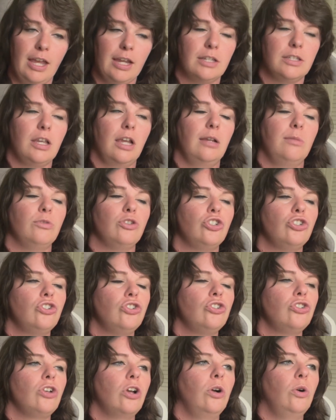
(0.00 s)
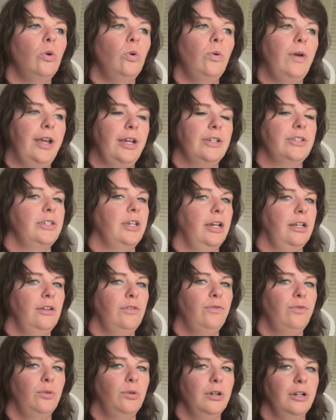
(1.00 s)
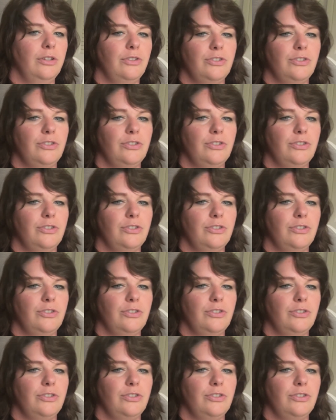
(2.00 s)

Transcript: because I am so excited for it.